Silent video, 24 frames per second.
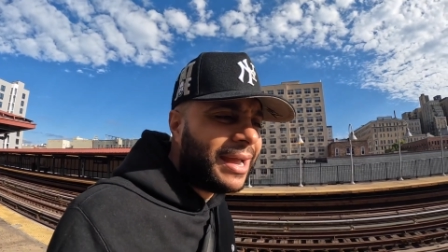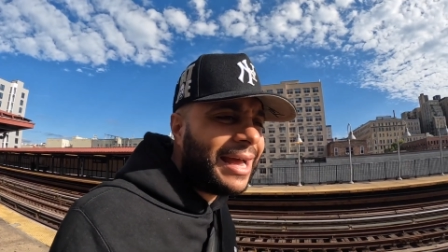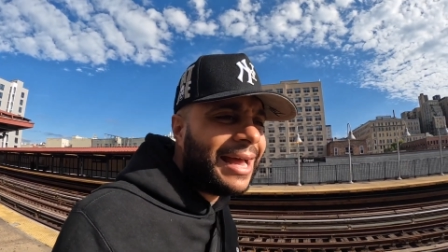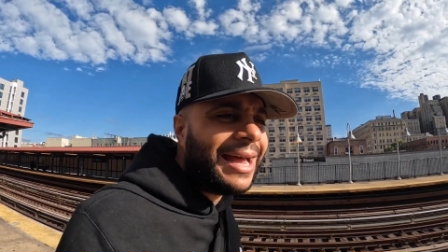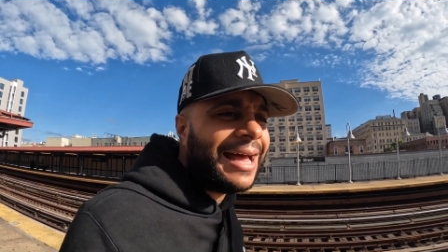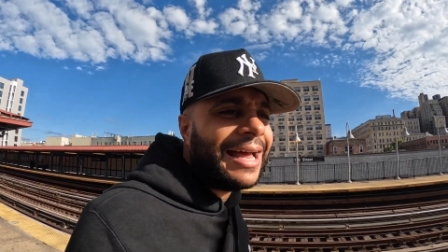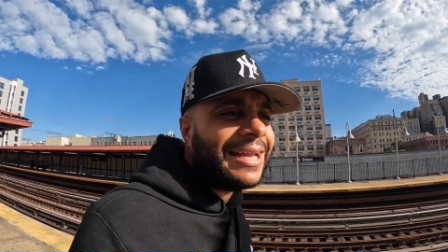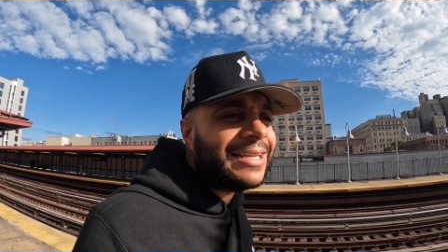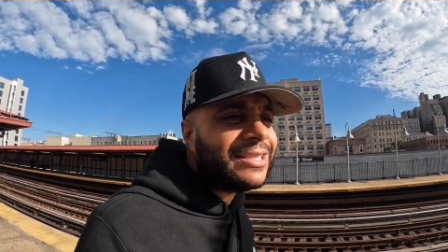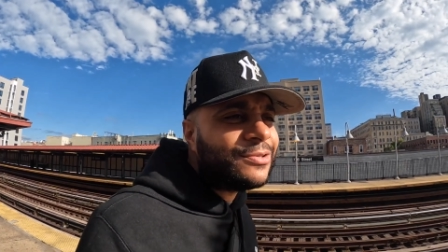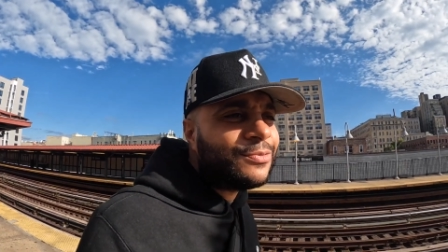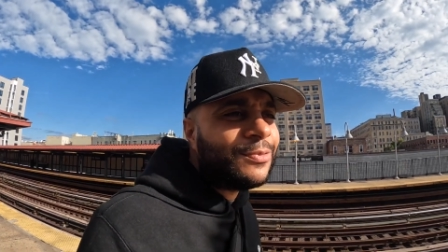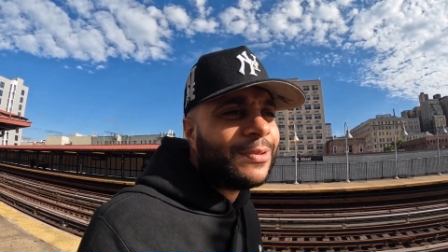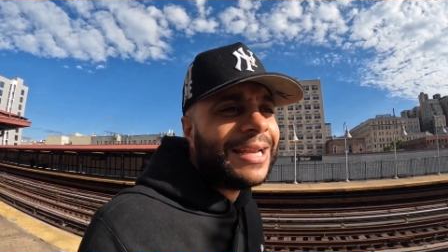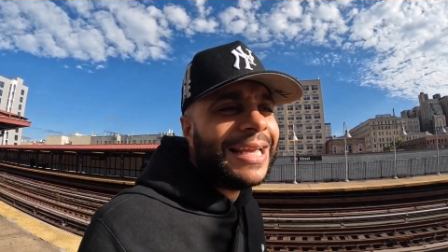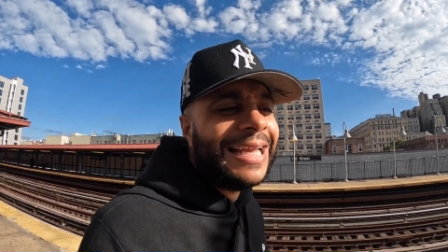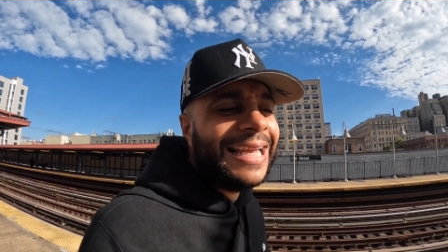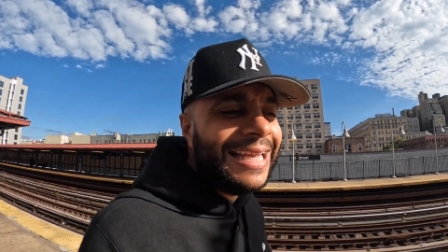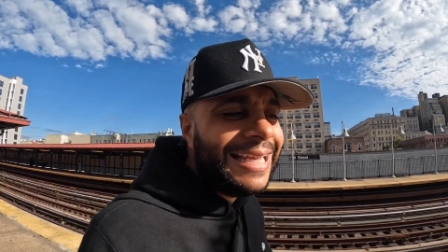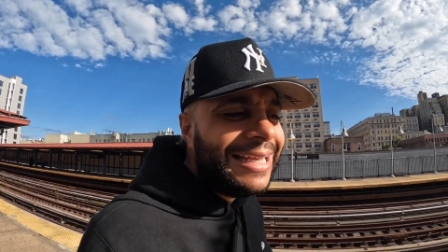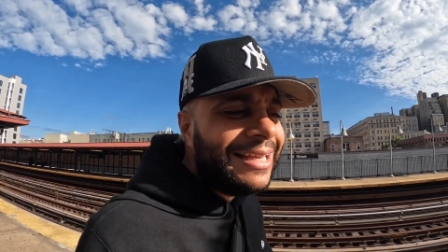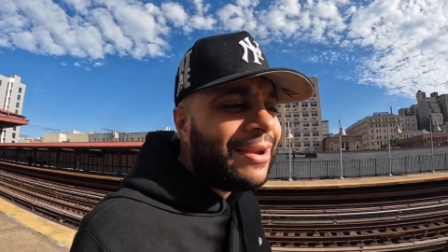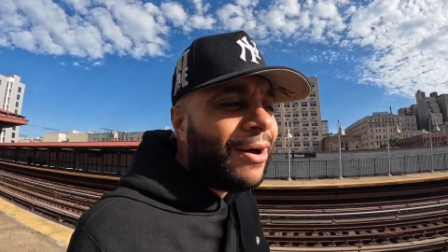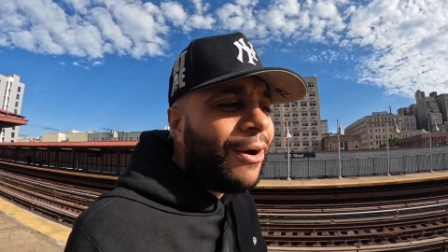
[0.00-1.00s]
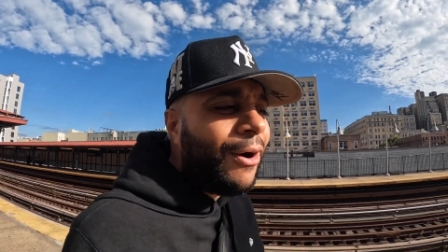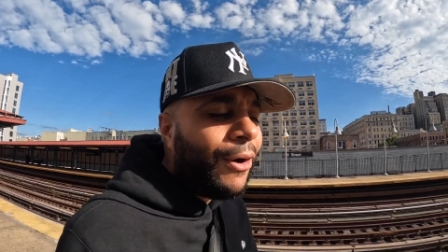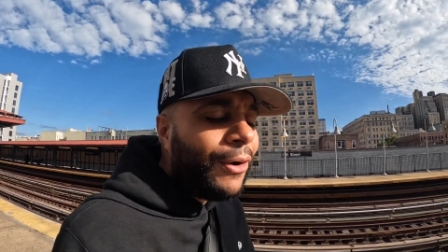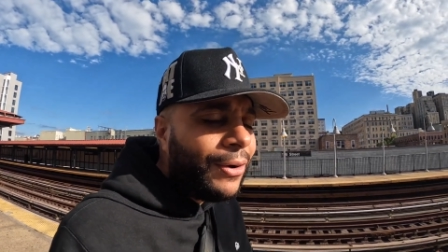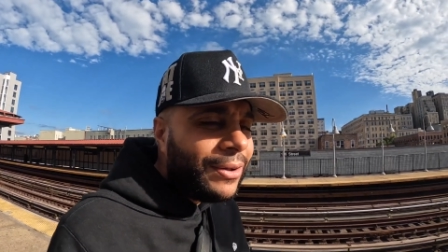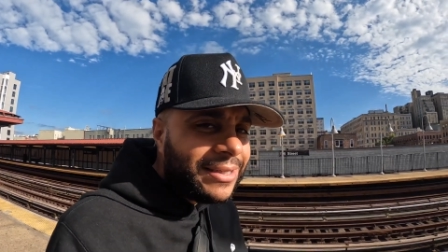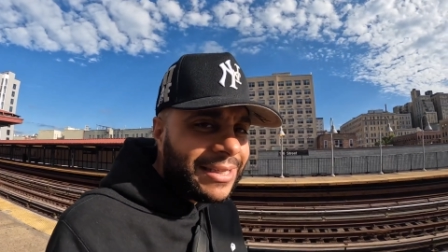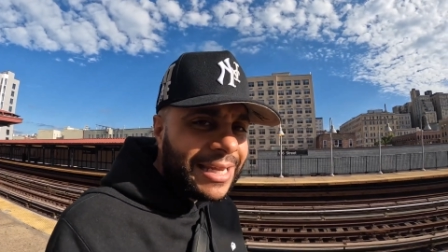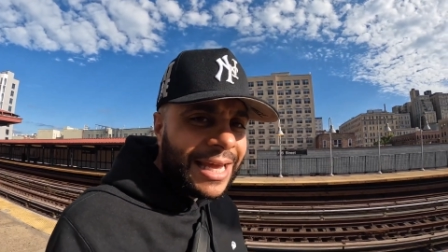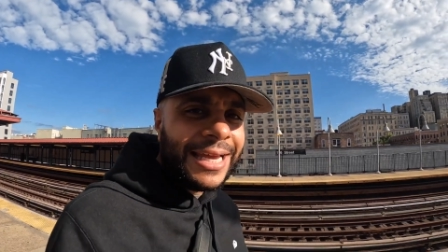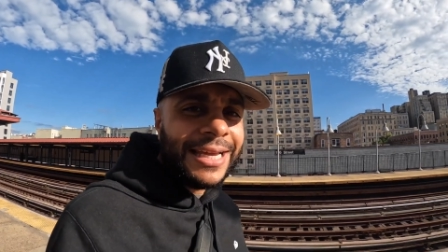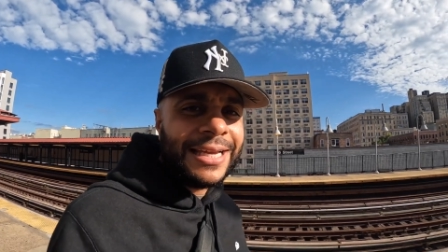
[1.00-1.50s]
I, I just wanna eat
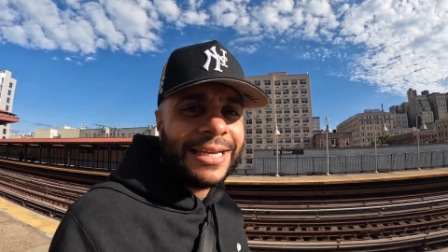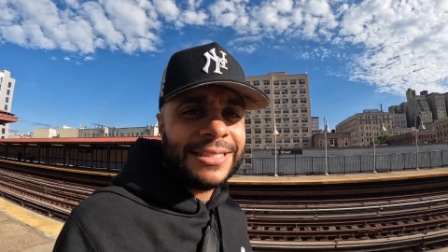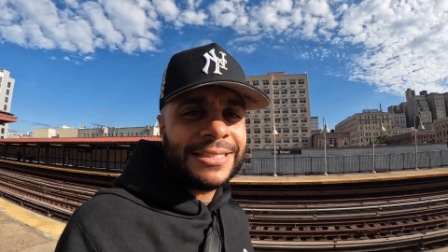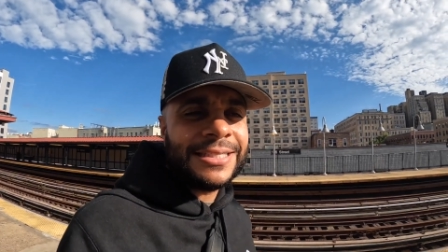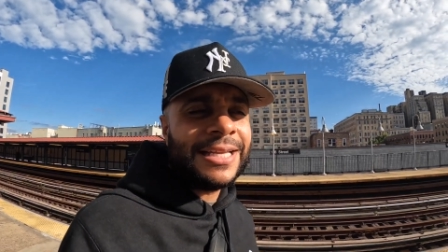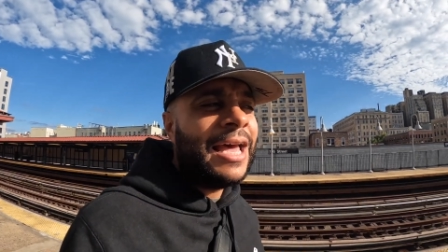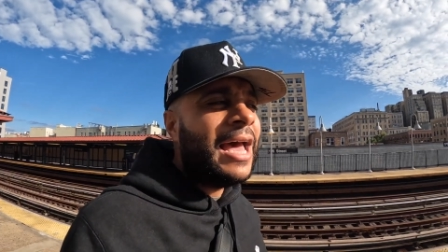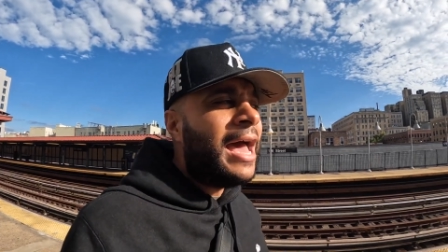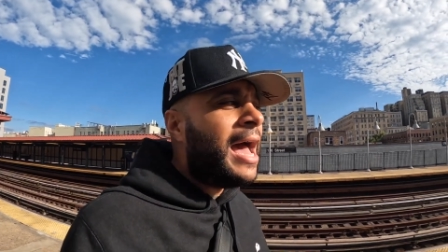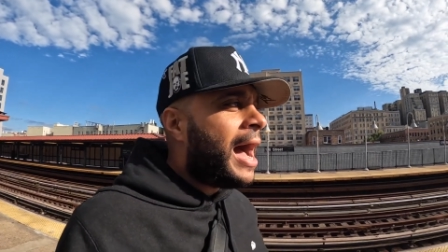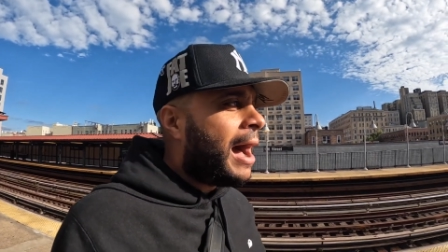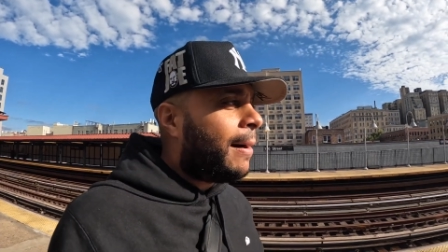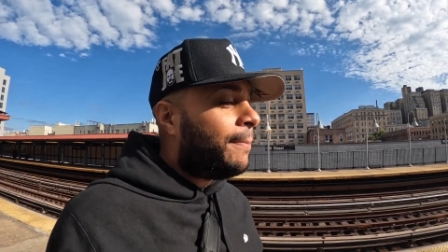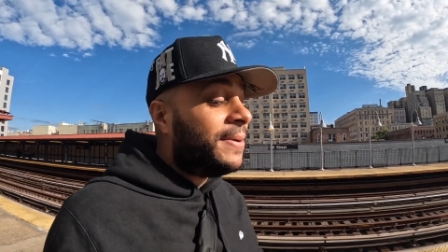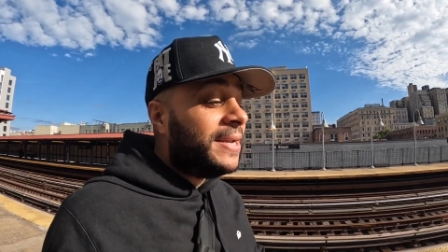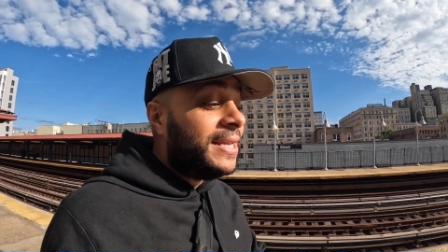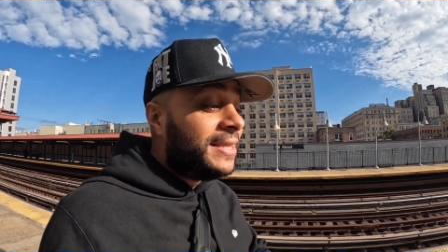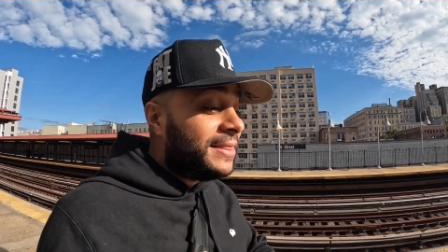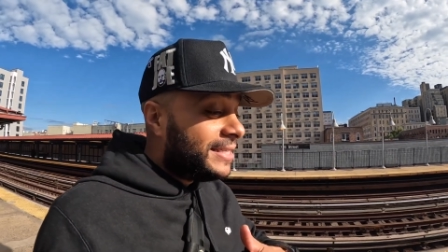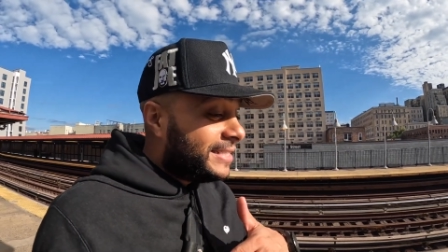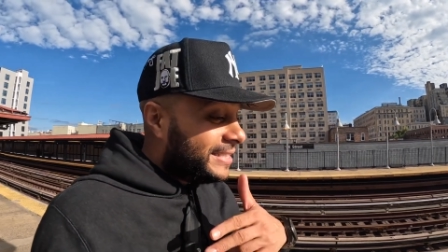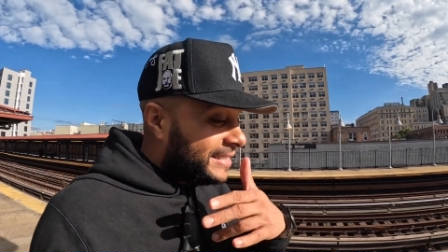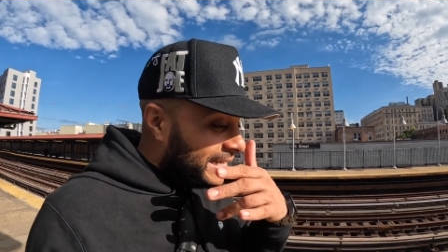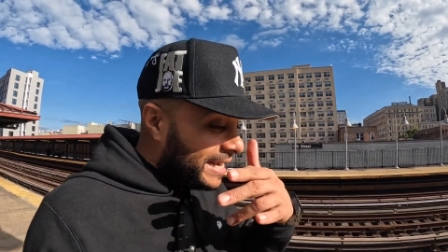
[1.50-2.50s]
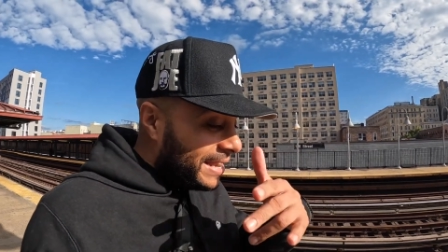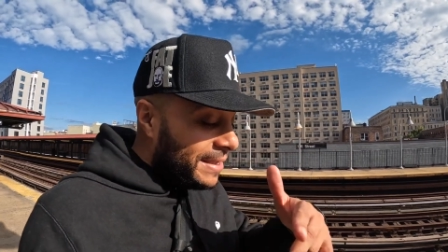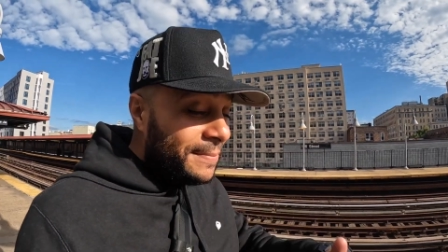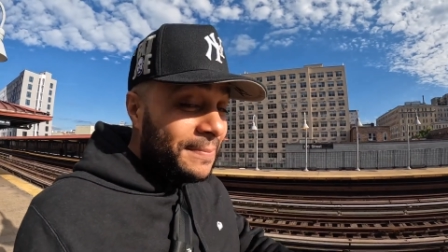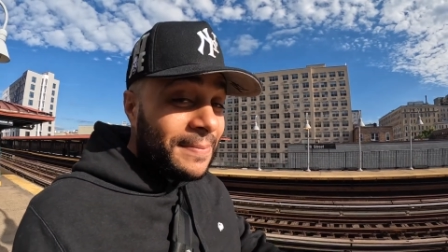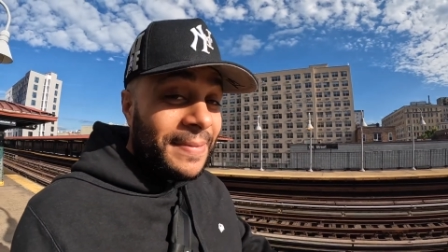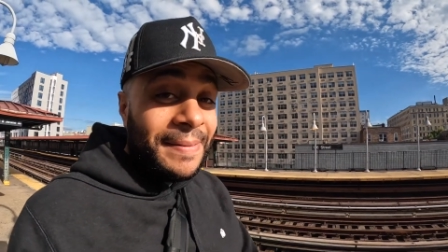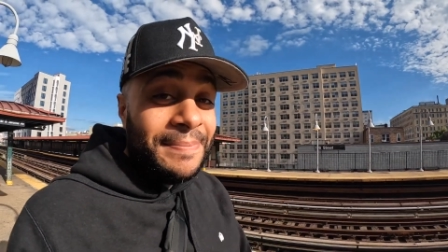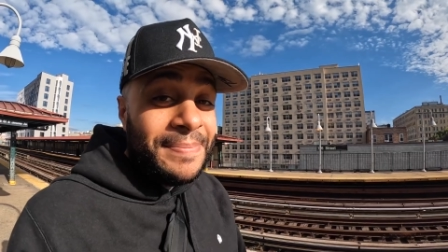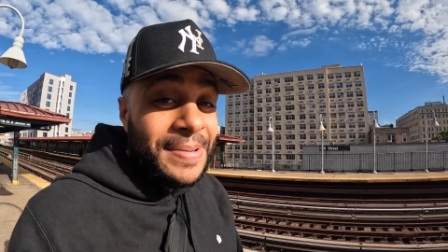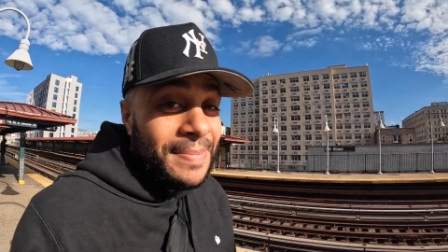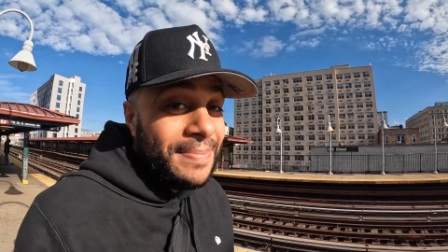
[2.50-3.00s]
all day cause I've been in the gym,
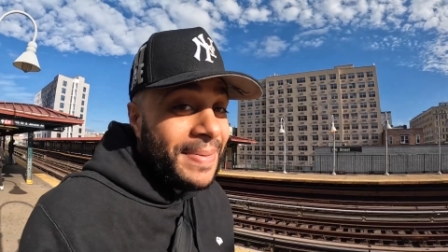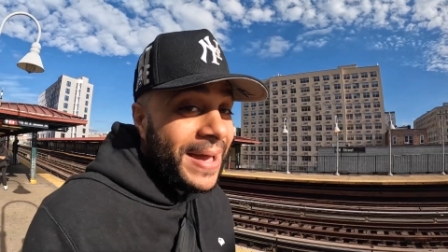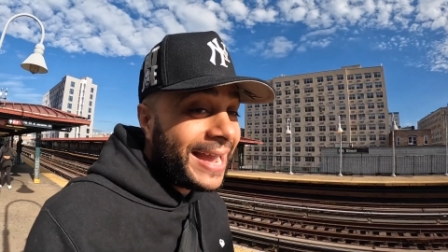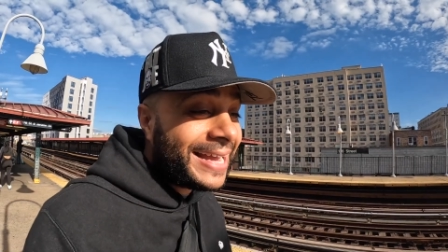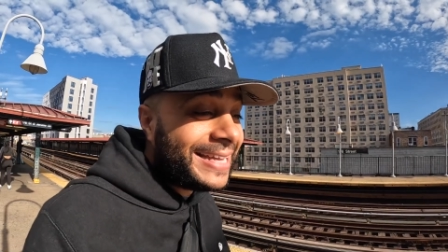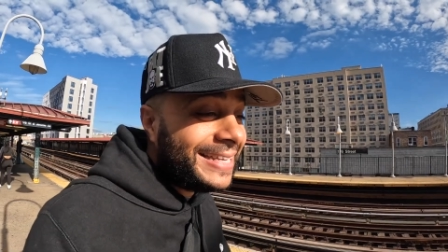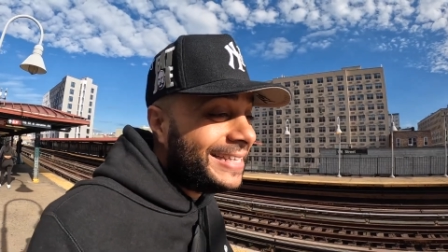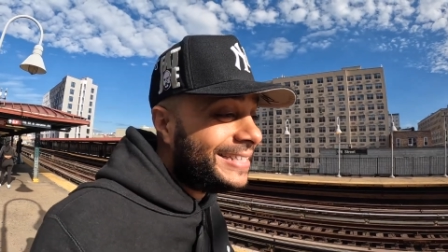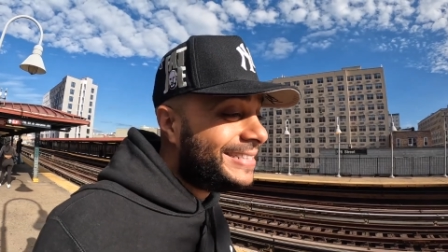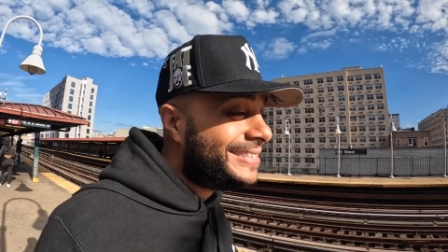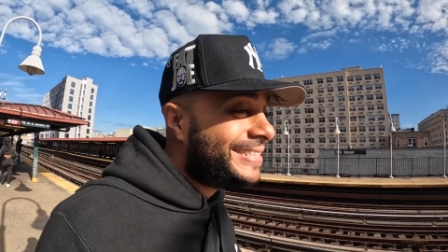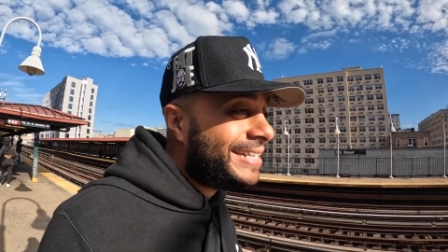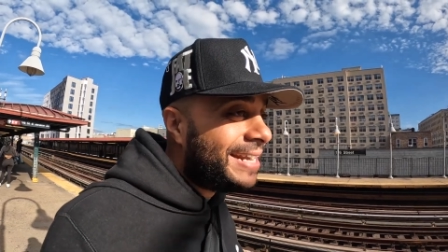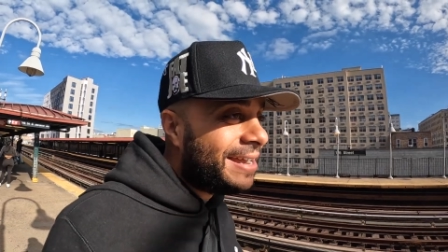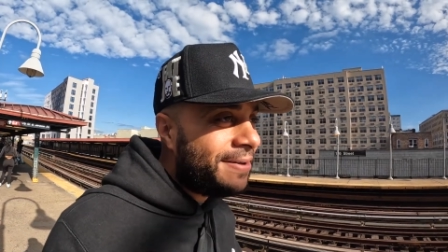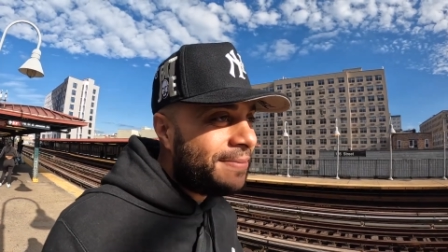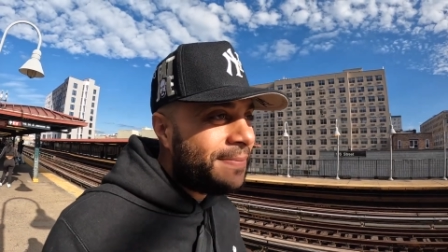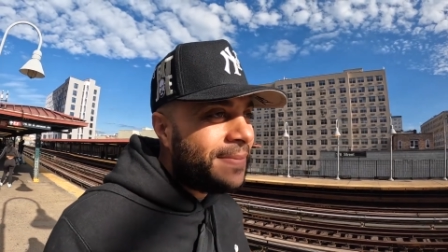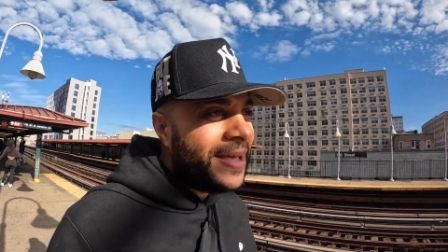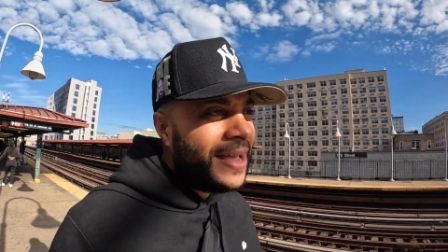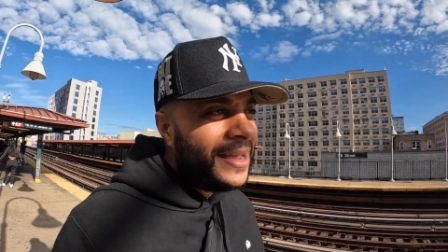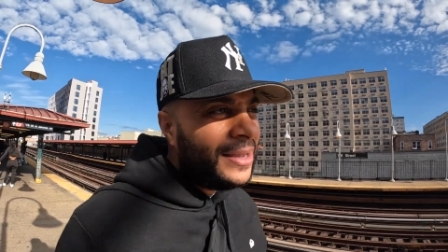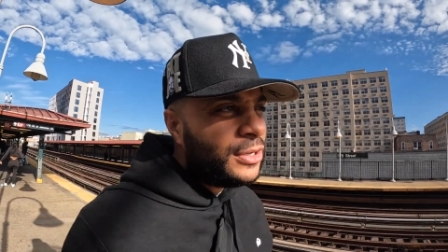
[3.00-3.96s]
been back in the gym.